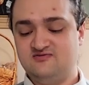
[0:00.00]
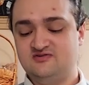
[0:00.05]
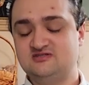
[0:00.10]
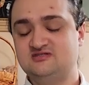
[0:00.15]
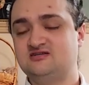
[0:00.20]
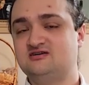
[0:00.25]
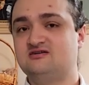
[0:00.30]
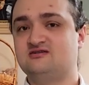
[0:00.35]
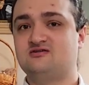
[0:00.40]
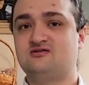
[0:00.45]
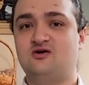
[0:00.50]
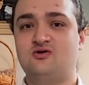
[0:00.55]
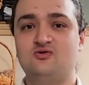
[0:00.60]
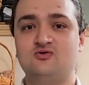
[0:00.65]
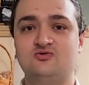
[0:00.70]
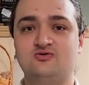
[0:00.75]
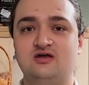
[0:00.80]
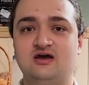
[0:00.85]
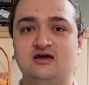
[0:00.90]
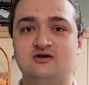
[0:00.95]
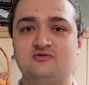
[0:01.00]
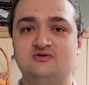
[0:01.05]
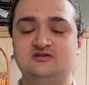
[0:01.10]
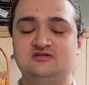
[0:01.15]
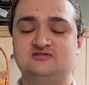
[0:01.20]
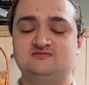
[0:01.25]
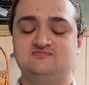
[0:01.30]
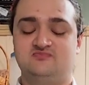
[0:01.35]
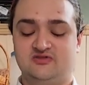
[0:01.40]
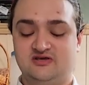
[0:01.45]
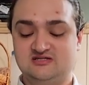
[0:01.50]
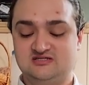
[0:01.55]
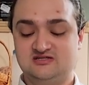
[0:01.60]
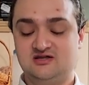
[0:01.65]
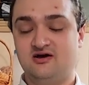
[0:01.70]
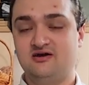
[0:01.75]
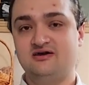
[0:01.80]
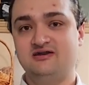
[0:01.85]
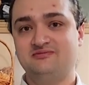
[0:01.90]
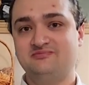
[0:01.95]
if it's a cold day, which it's
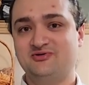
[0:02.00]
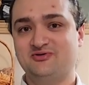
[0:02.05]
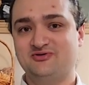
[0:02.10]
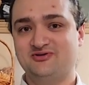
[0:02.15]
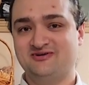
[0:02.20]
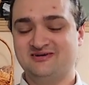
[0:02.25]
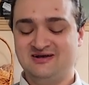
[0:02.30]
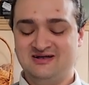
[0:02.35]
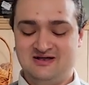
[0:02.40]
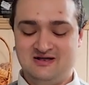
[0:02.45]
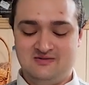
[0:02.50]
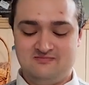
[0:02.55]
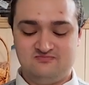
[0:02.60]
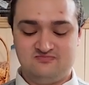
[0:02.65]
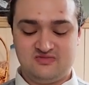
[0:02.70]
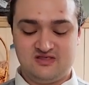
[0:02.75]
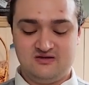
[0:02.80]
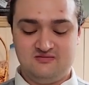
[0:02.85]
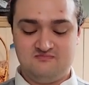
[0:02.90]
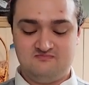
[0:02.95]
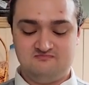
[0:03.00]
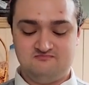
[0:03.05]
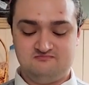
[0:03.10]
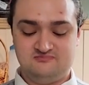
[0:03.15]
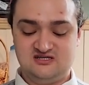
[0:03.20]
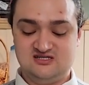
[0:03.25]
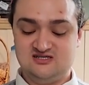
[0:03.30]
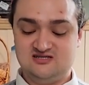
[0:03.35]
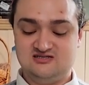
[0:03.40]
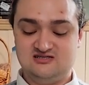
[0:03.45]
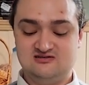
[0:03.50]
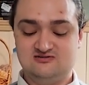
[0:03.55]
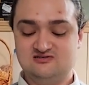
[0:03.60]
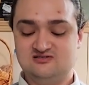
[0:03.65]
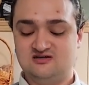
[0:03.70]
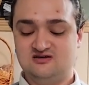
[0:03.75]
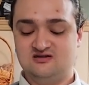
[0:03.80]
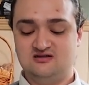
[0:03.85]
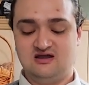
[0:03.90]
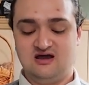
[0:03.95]
not anymore, nope, this is still
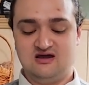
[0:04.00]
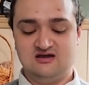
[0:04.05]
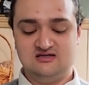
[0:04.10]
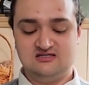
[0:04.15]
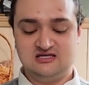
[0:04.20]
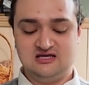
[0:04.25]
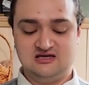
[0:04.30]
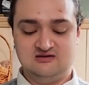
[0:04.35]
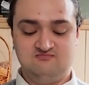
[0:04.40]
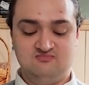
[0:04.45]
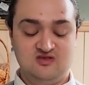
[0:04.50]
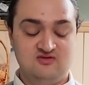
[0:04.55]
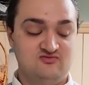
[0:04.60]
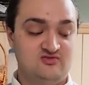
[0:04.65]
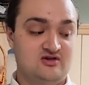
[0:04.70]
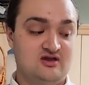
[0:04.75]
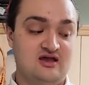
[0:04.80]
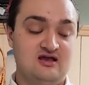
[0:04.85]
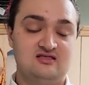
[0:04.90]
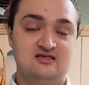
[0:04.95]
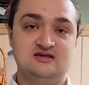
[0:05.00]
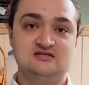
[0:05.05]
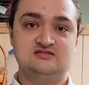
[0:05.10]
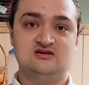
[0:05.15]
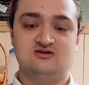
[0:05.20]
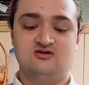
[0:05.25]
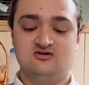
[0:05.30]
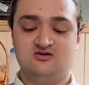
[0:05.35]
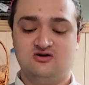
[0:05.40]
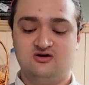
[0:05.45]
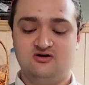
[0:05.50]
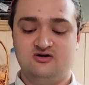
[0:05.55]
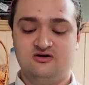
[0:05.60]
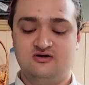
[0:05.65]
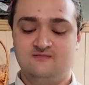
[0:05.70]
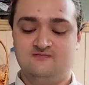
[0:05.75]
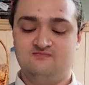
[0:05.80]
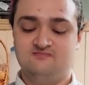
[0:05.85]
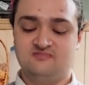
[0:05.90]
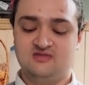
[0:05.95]
something nice, and if you can't taste alcohol,
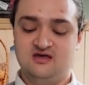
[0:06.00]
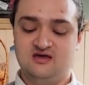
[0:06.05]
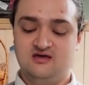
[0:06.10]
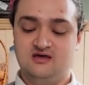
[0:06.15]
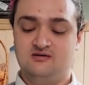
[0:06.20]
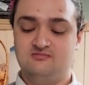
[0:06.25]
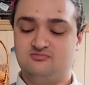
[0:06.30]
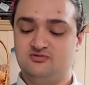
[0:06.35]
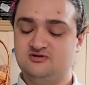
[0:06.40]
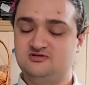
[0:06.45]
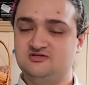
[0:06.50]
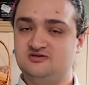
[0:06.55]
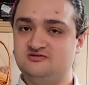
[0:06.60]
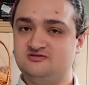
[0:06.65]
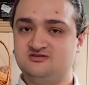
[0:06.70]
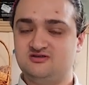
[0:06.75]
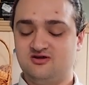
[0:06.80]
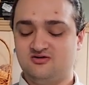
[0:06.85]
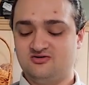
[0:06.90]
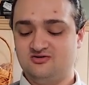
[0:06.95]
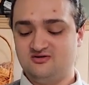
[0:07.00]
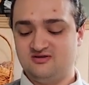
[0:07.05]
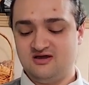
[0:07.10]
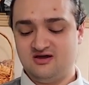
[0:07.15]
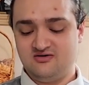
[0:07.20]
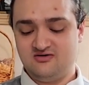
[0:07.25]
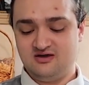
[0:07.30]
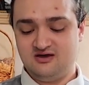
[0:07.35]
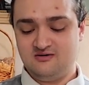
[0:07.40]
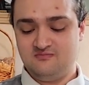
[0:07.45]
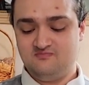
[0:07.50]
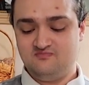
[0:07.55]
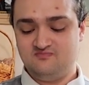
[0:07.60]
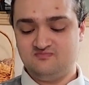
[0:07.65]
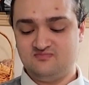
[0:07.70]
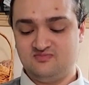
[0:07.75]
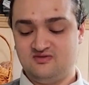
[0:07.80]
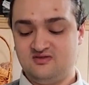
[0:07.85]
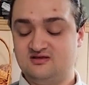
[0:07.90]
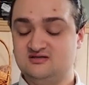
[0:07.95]
and pretty sure it's not cooked out yet,
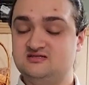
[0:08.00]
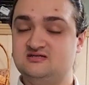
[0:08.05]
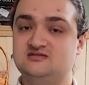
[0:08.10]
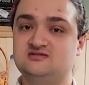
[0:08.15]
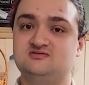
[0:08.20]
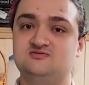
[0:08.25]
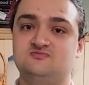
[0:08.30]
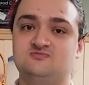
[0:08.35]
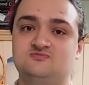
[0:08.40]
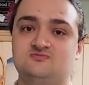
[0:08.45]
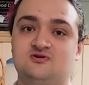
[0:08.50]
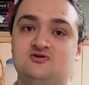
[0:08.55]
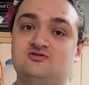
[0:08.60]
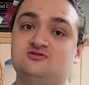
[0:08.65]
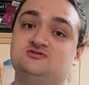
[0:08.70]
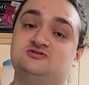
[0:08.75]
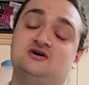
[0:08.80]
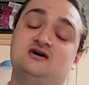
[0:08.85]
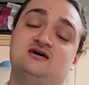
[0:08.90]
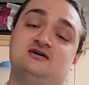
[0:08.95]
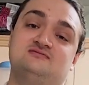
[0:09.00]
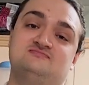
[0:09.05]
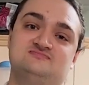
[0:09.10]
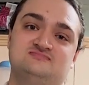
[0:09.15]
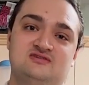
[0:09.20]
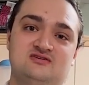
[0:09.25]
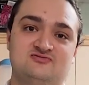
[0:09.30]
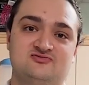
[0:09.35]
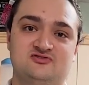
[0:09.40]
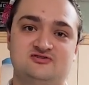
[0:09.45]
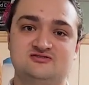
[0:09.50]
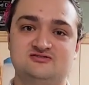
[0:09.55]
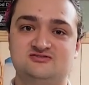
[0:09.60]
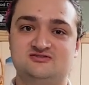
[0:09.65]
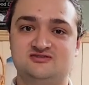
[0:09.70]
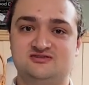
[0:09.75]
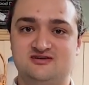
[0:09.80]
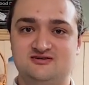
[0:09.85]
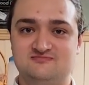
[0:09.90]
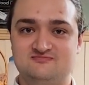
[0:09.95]
this is worth a try if you're
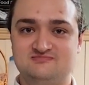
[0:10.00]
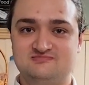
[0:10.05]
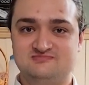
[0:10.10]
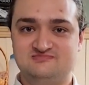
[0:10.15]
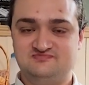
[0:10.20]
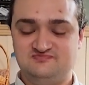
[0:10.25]
interested.